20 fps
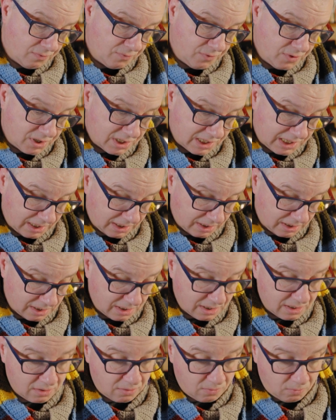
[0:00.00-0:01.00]
the skill,
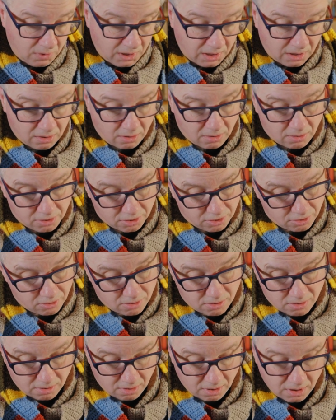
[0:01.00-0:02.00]
weak or
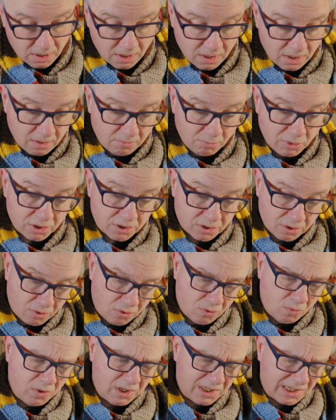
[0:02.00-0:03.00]
strong, must
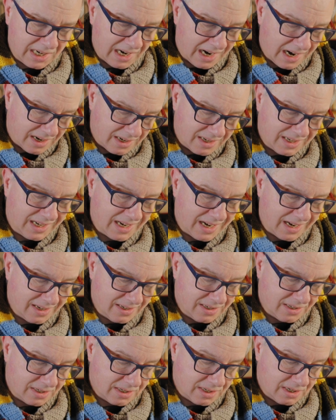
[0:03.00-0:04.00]
always guard
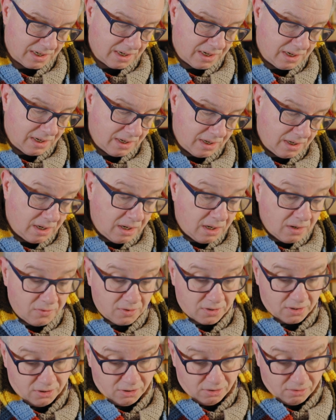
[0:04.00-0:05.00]
against. For
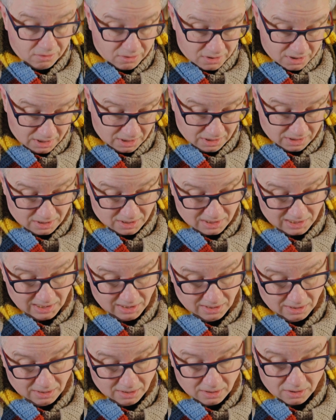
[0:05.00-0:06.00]
in using the
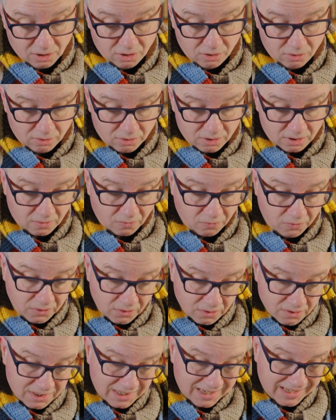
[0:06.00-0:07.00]
skill, the user
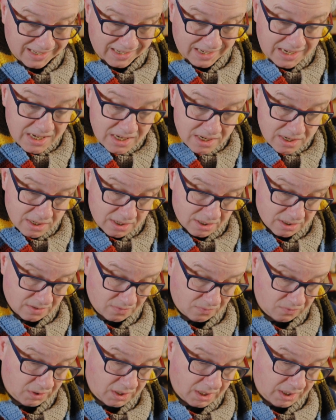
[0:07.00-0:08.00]
feels a keenness
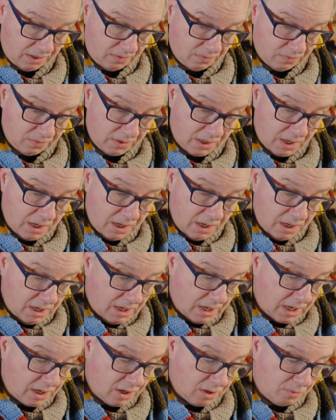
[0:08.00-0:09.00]
of life,
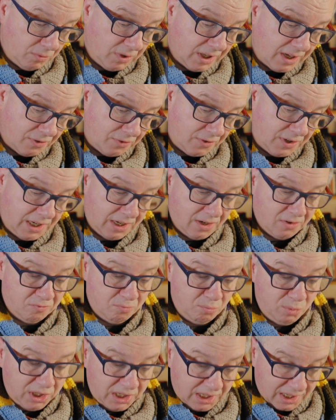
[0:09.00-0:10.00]
an uplifting
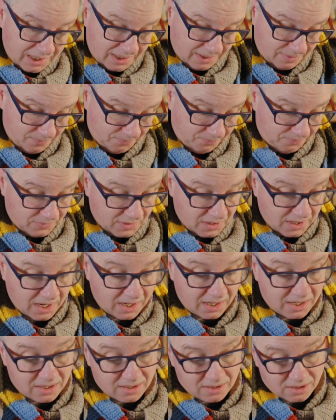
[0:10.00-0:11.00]
of being that
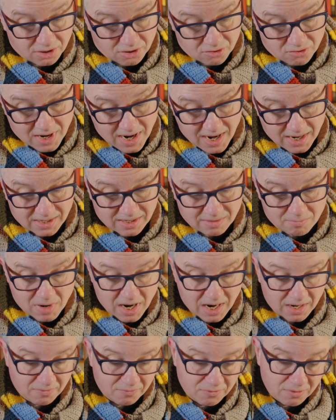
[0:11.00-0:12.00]
can distract a
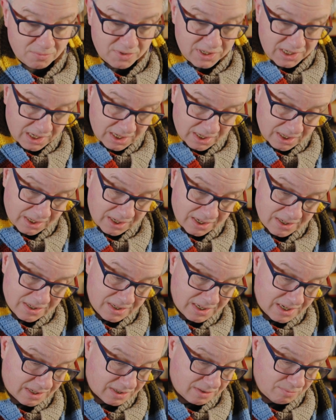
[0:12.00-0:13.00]
man from taking his
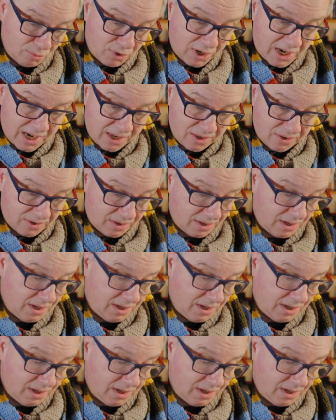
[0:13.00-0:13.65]
next breath.